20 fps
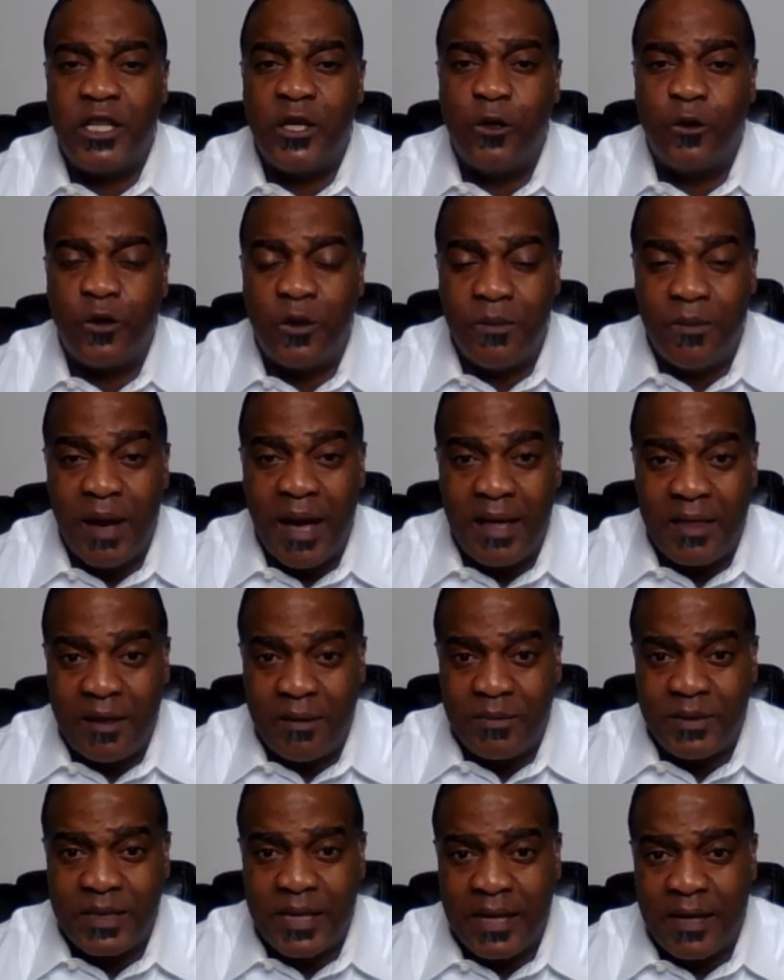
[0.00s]
children by
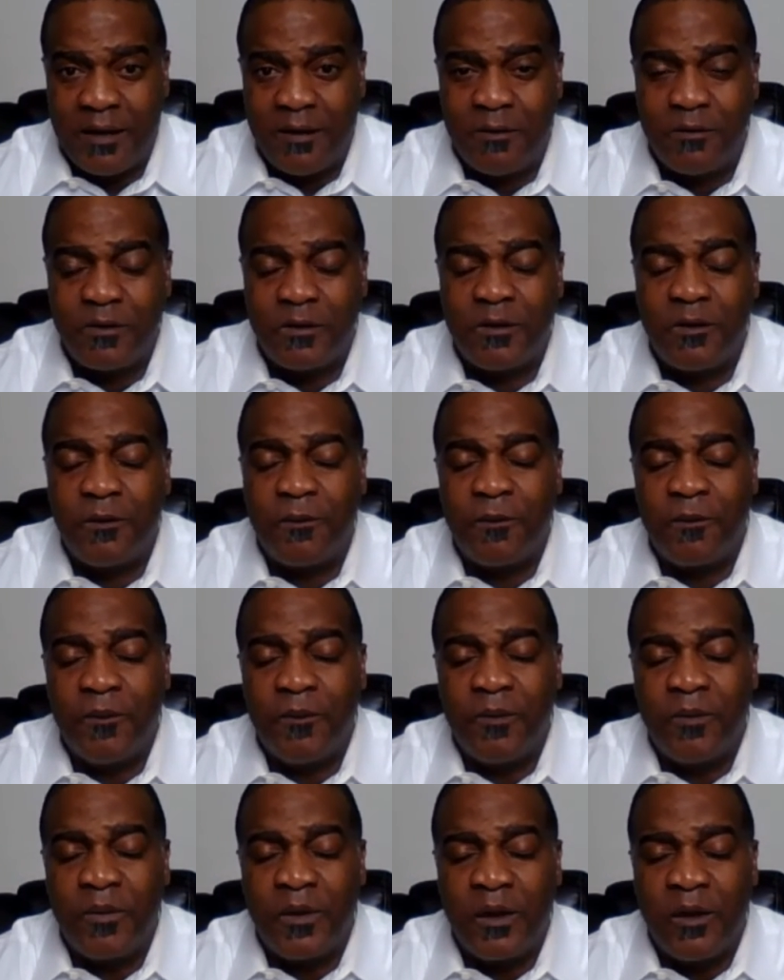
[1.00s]
themselves,
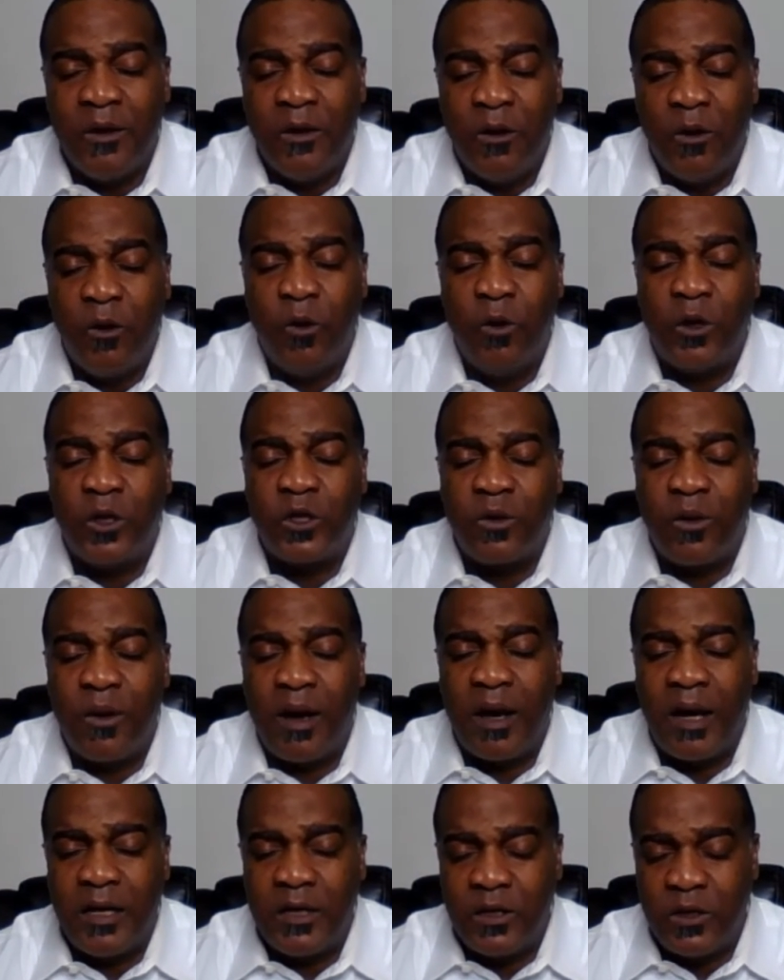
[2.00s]
who are
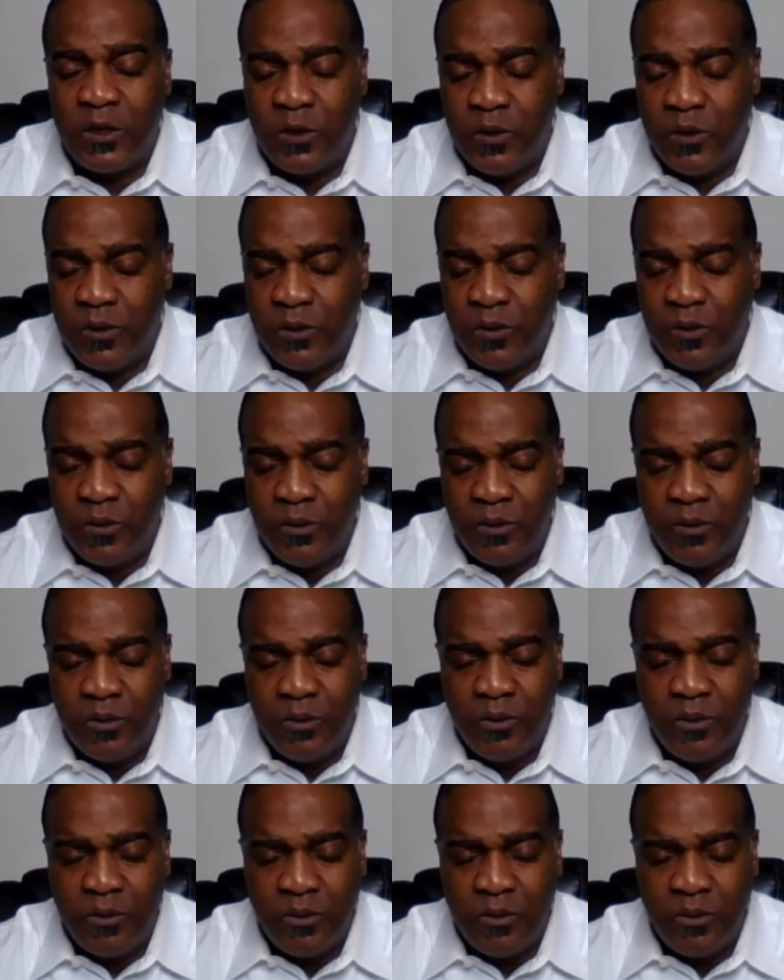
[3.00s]
trying to